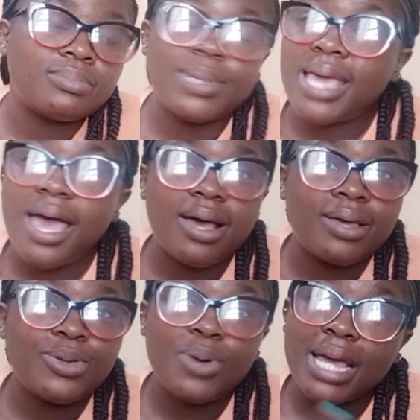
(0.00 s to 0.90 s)
yeah,
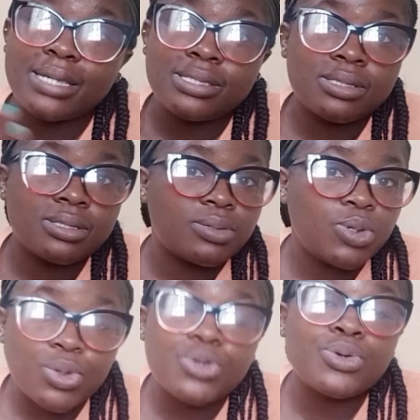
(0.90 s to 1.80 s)
you guys,
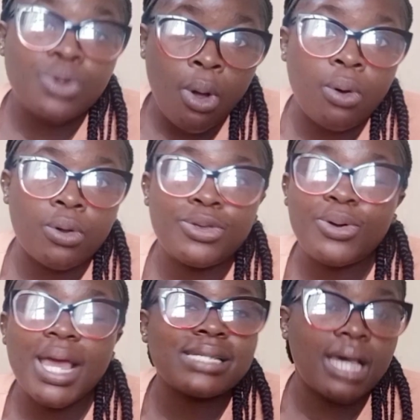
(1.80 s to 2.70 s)
you know you
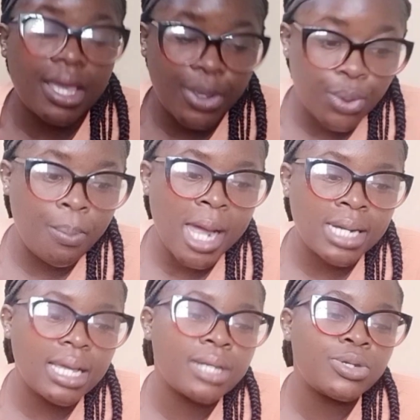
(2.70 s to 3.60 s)
guys are
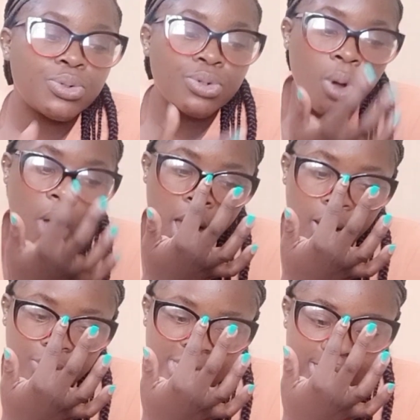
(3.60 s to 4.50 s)
human and you know
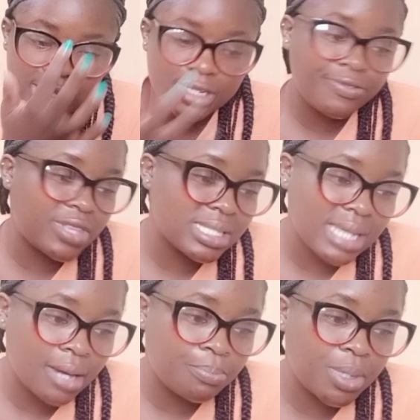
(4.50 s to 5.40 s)
how sensitive this
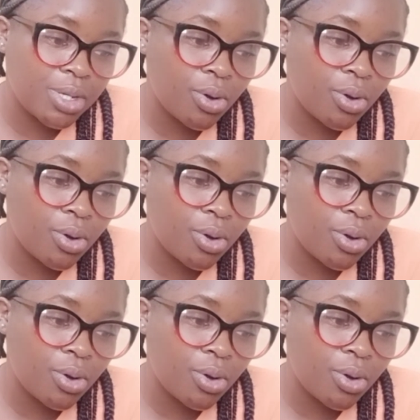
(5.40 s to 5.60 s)
can be,